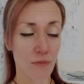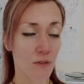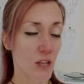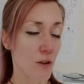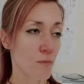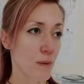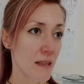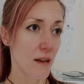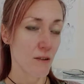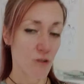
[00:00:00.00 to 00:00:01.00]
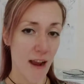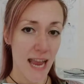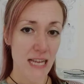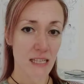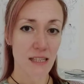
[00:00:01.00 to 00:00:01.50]
So be that
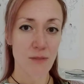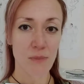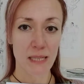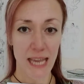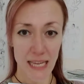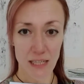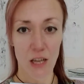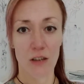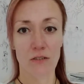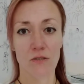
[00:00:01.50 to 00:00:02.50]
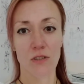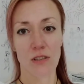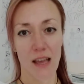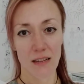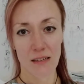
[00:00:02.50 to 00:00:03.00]
grains, potatoes,
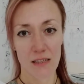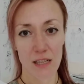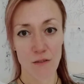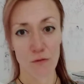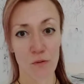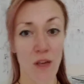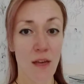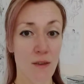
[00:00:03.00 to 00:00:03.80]
and so forth.